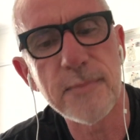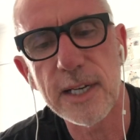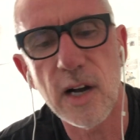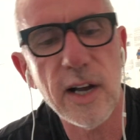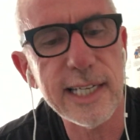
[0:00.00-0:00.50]

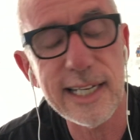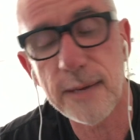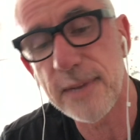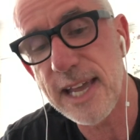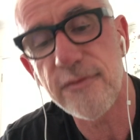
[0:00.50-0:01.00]
But I get
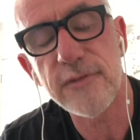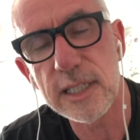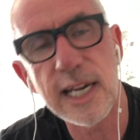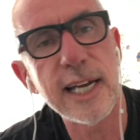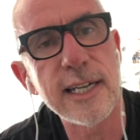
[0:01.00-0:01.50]
up every
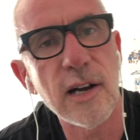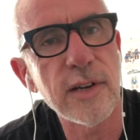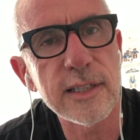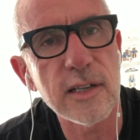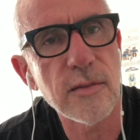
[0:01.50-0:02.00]
day
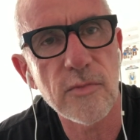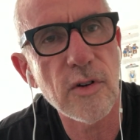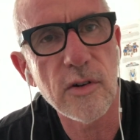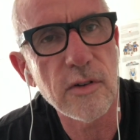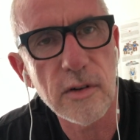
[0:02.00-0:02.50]
knowing that I'm
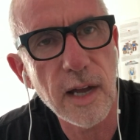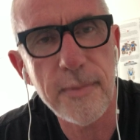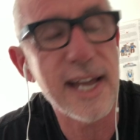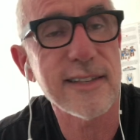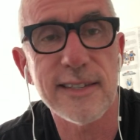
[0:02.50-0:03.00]
wrong
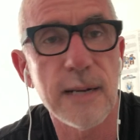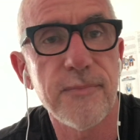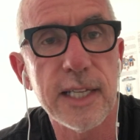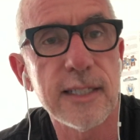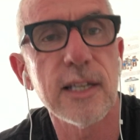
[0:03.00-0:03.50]
about
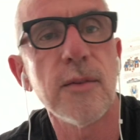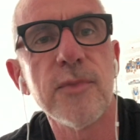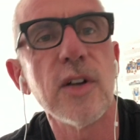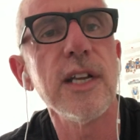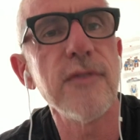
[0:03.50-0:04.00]
something that I'm
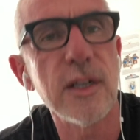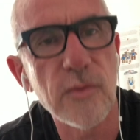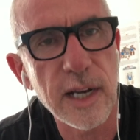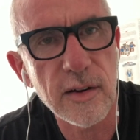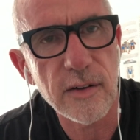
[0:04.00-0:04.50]
not even
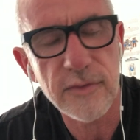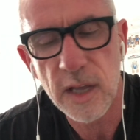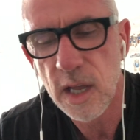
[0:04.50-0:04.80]
aware of.